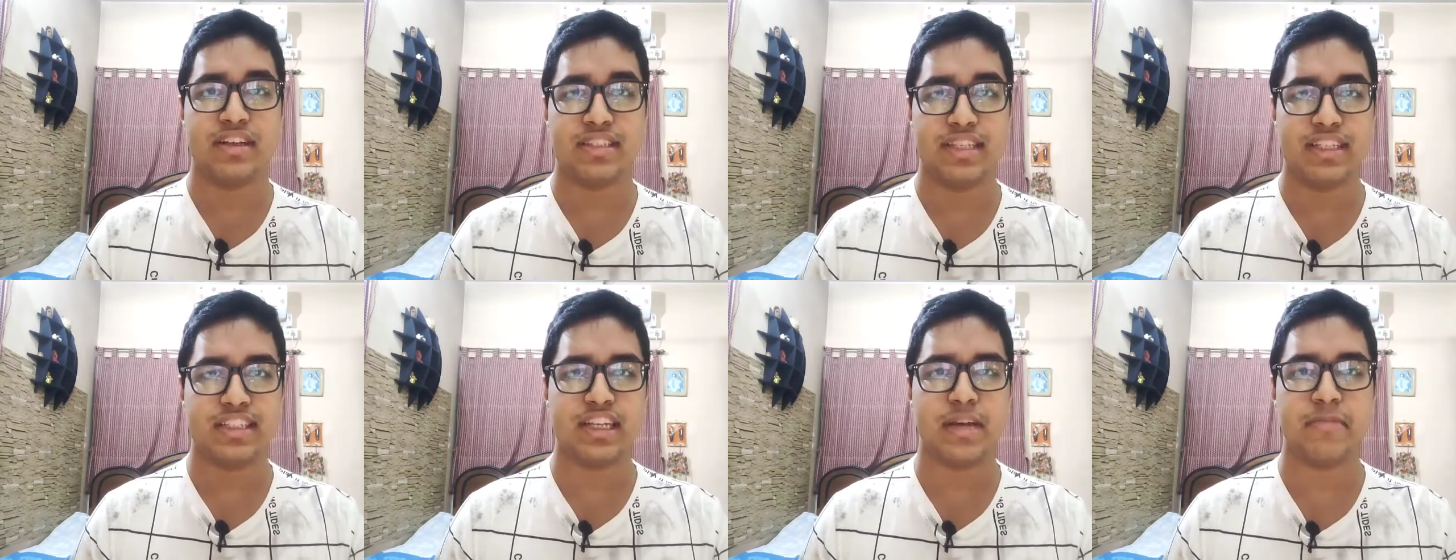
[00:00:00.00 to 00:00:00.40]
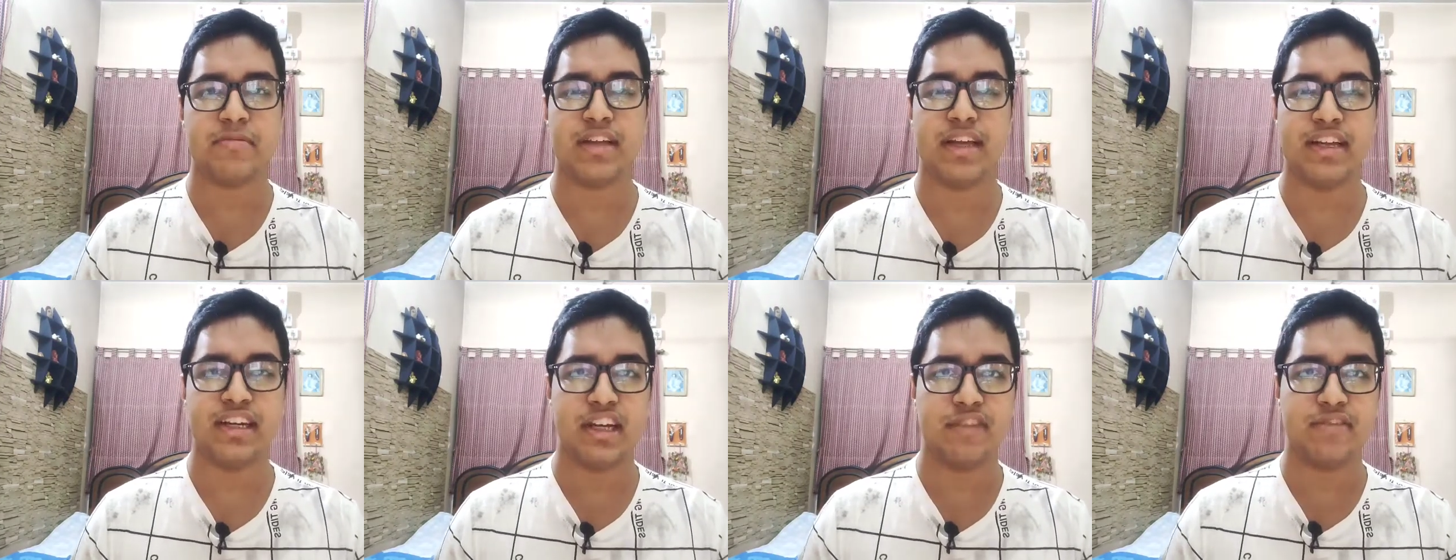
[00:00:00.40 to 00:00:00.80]
this time
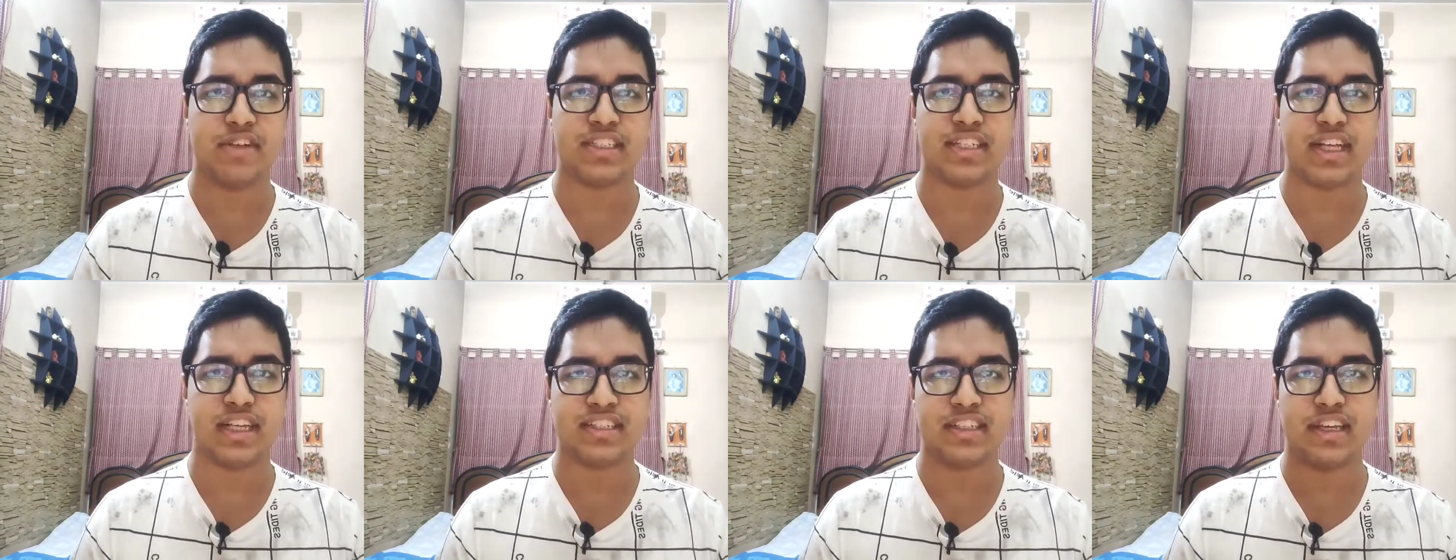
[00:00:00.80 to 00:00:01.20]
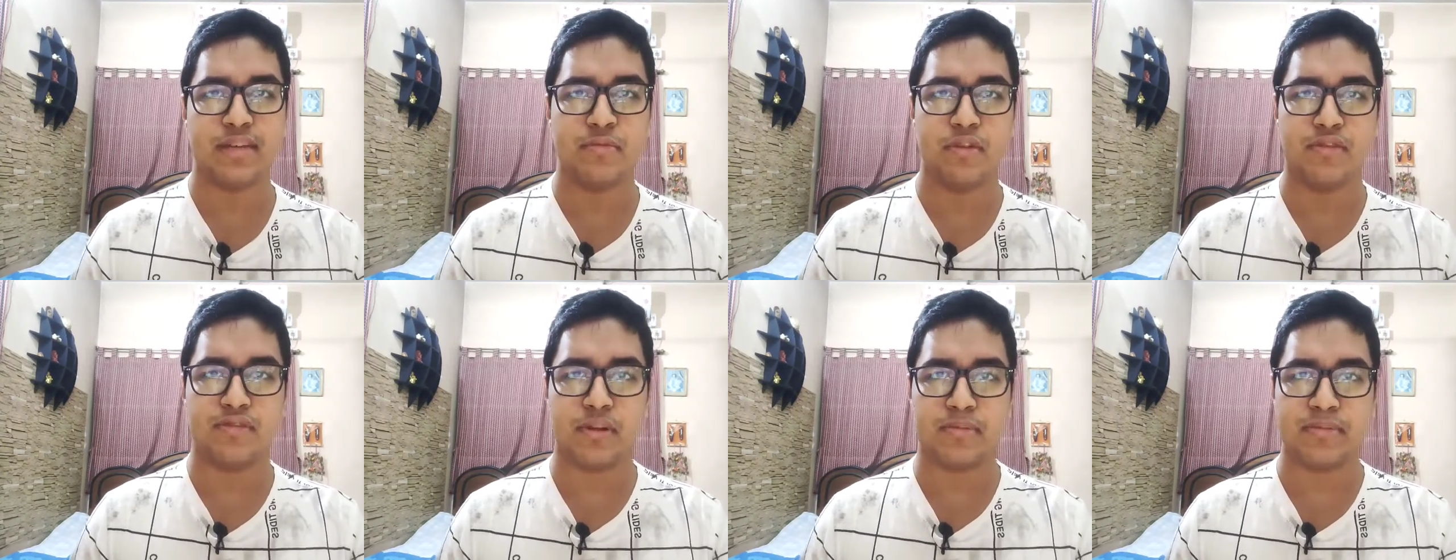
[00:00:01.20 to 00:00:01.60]
the interviewer is asking
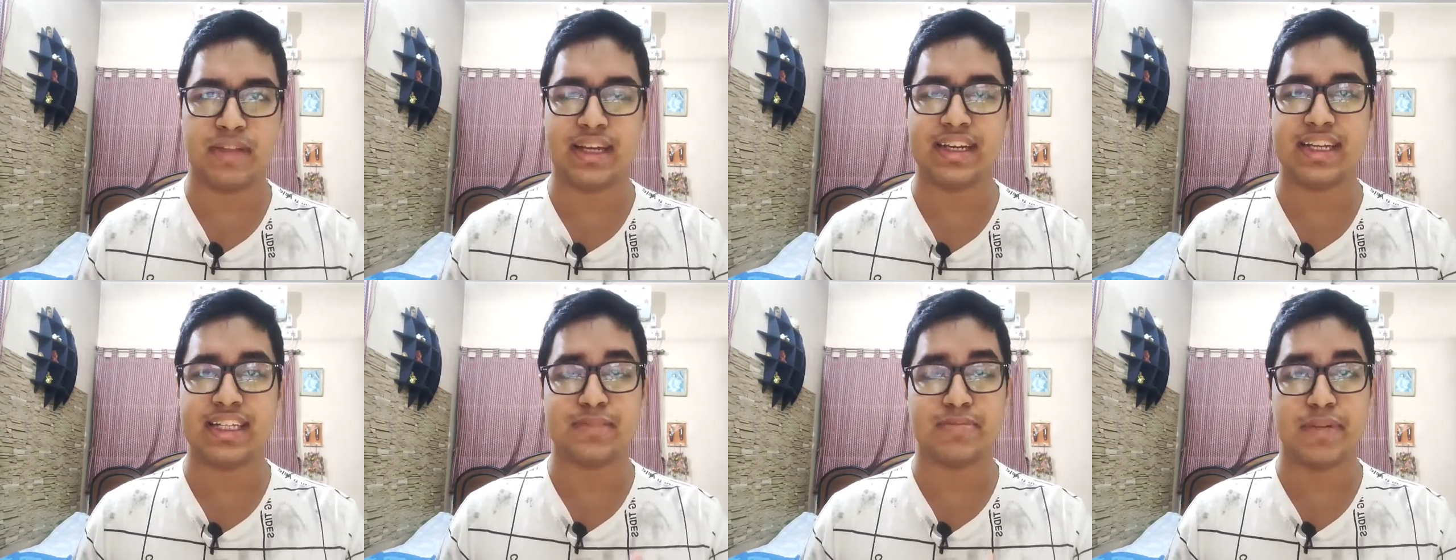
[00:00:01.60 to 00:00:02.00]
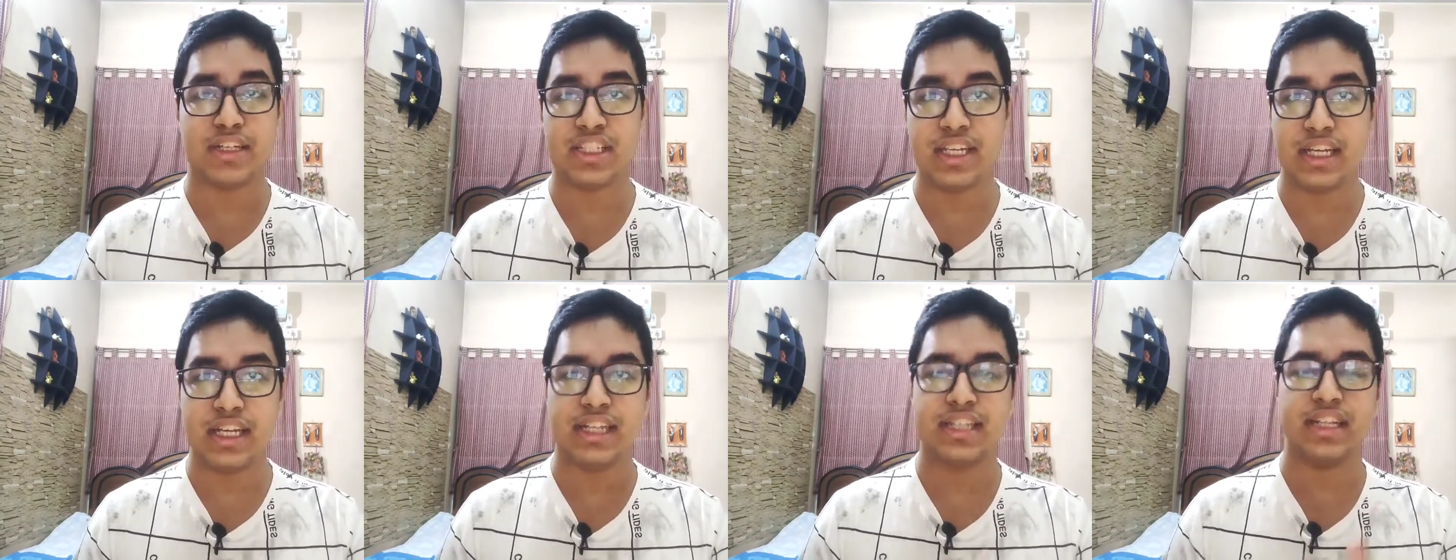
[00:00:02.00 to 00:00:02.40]
more from that,
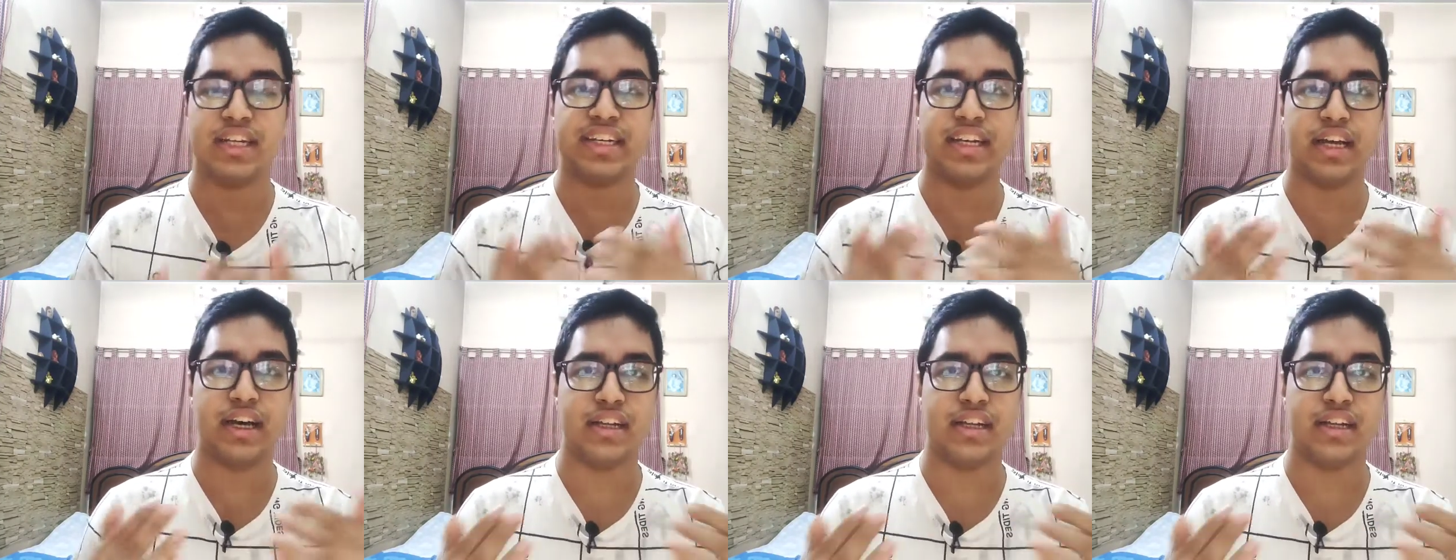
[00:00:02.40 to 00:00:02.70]
especially the